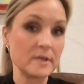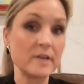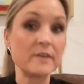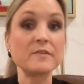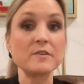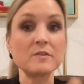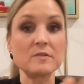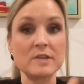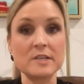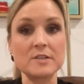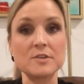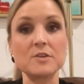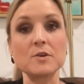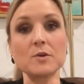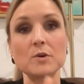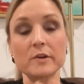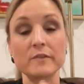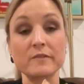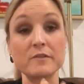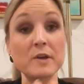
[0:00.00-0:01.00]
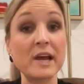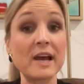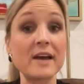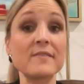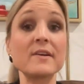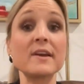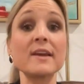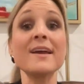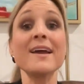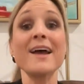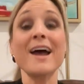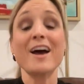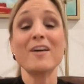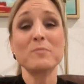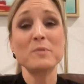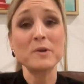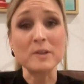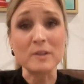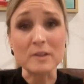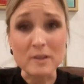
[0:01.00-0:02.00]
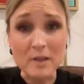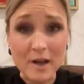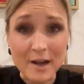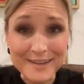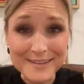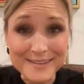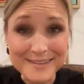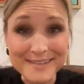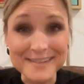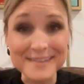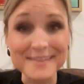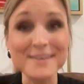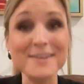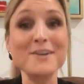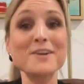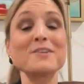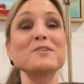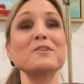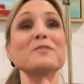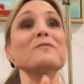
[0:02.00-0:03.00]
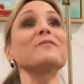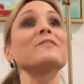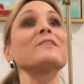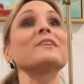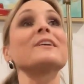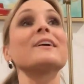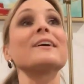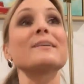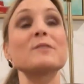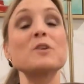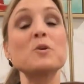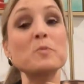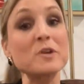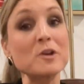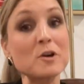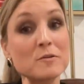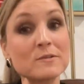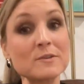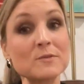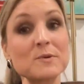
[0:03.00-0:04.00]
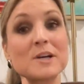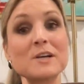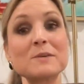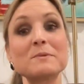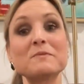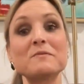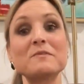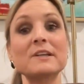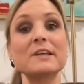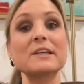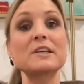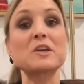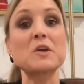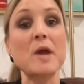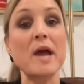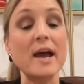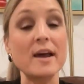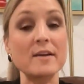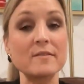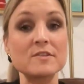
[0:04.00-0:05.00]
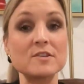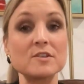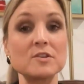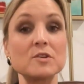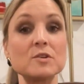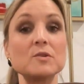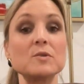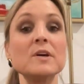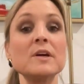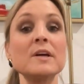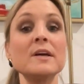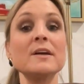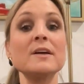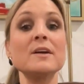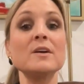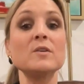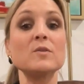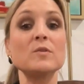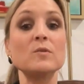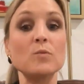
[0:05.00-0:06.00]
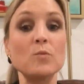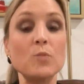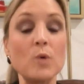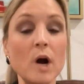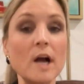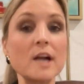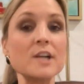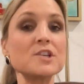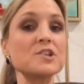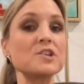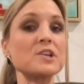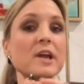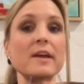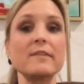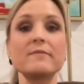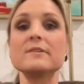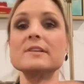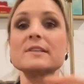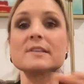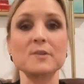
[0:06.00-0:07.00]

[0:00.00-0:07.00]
If you need to, or if you haven't, I put lots in there. Don't be overwhelmed and feel like you have to watch every